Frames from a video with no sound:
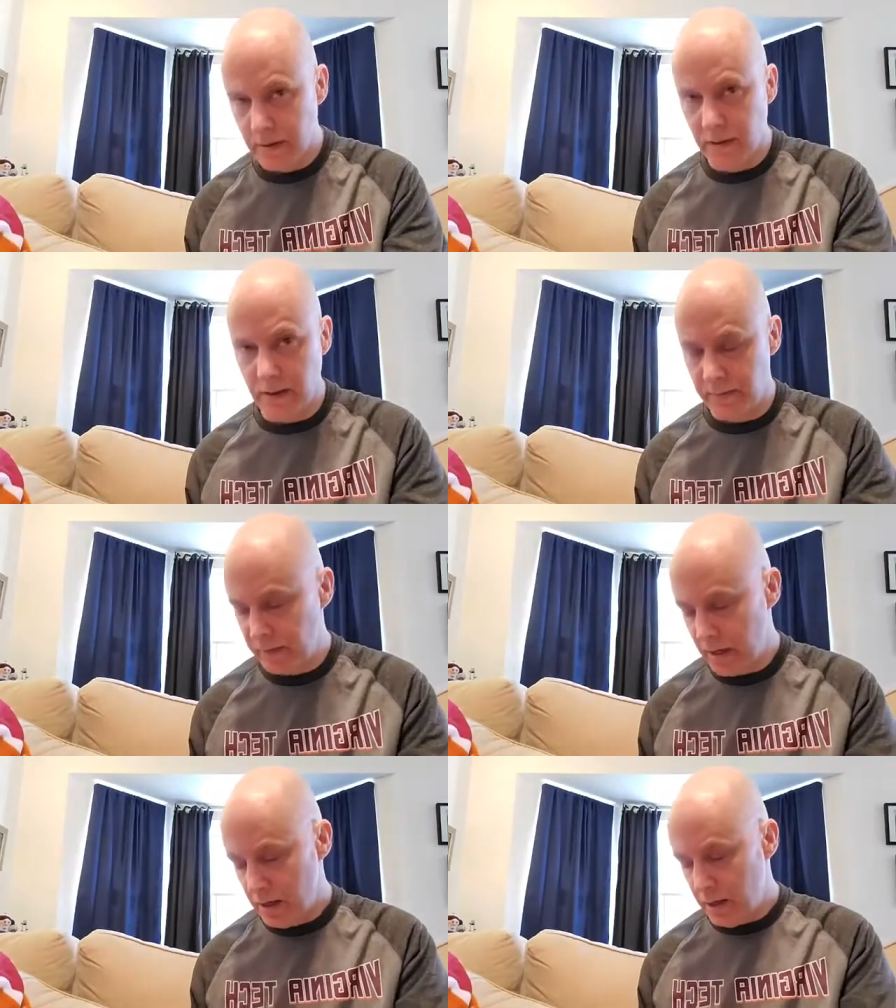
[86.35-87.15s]
Okay.
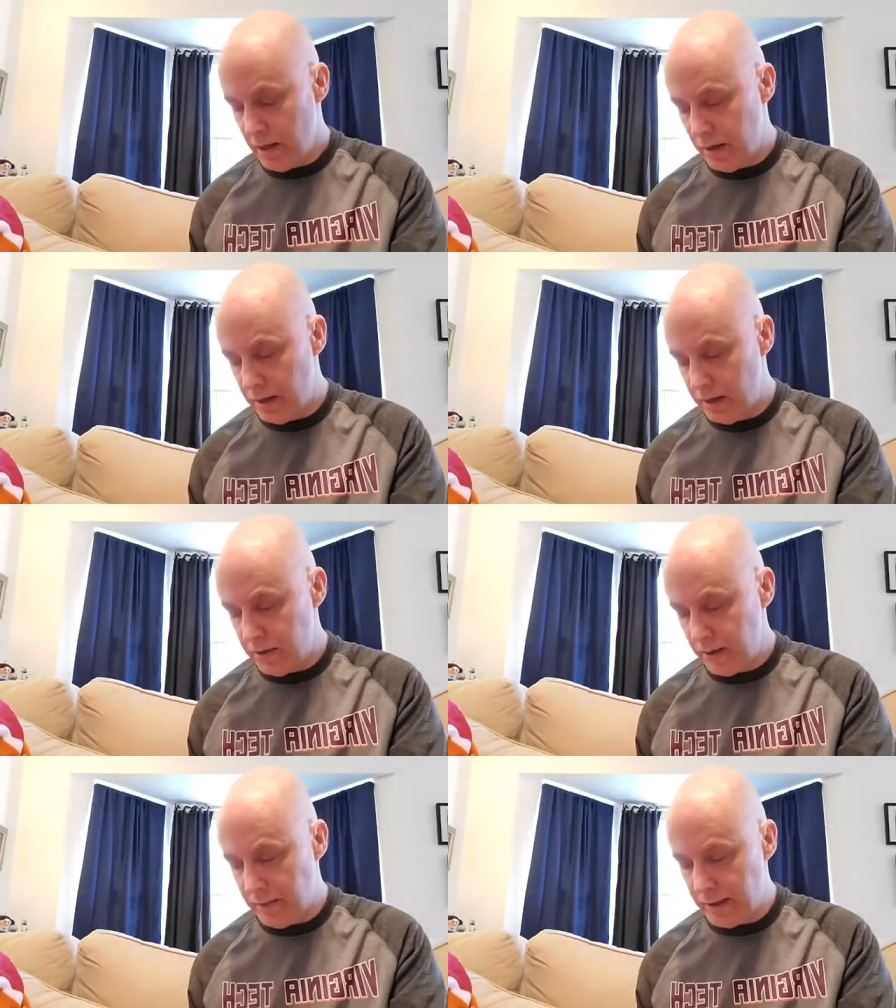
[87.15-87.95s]
Another
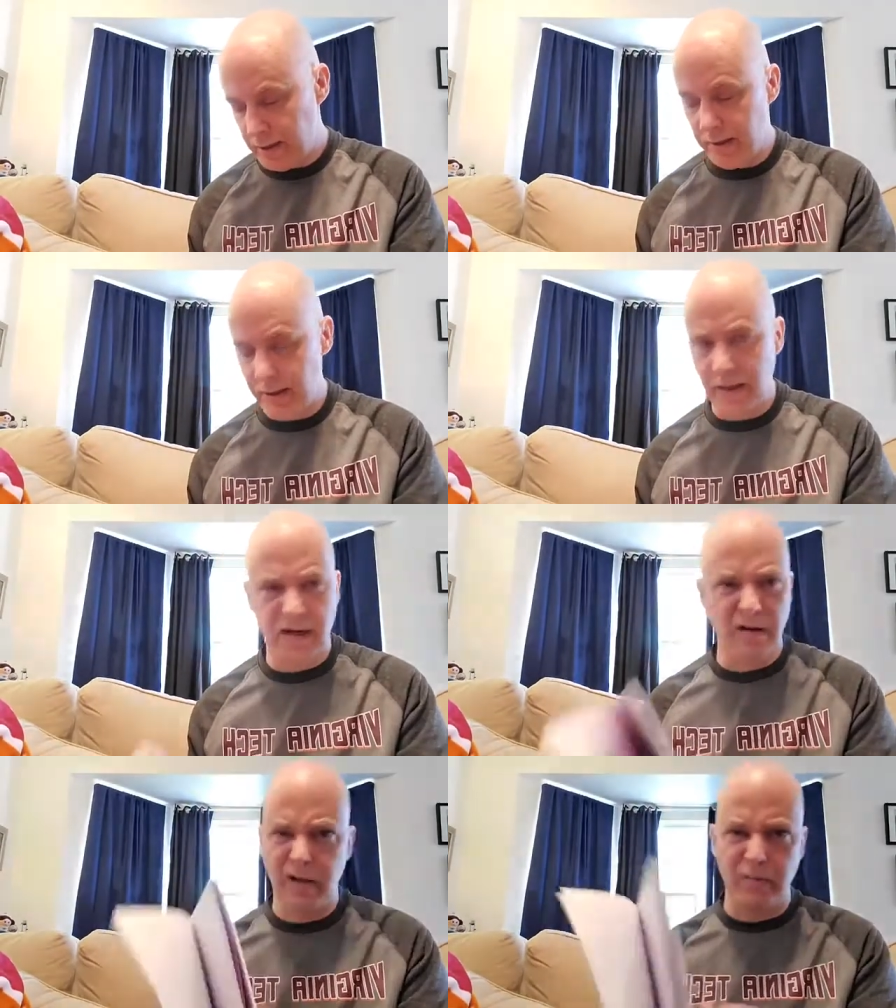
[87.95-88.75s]
thing I might not like, I
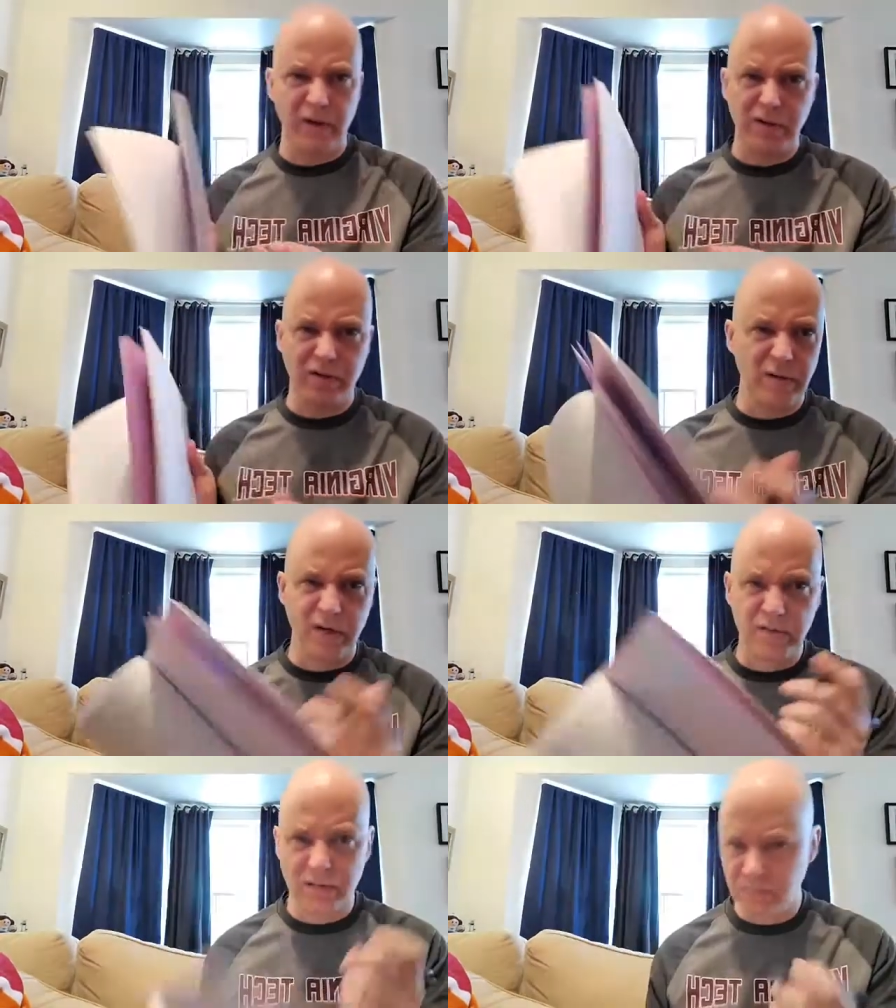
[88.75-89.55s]
don't like Brussels
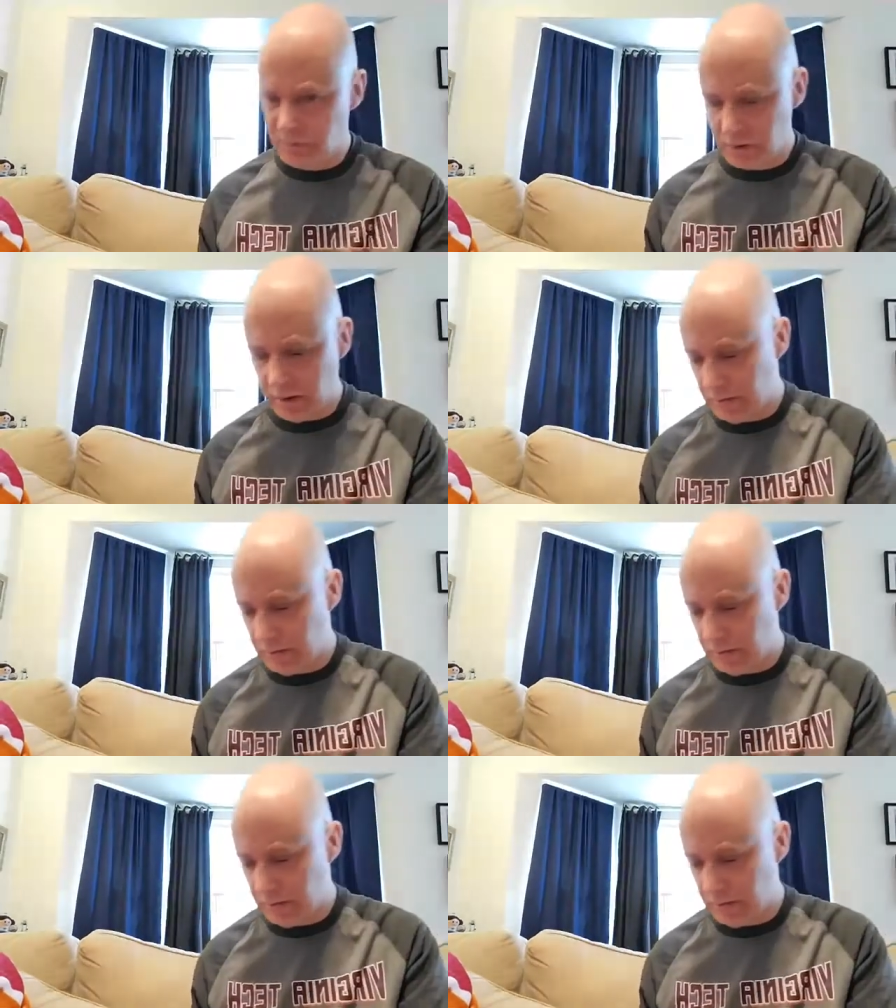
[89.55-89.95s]
sprouts, so I'll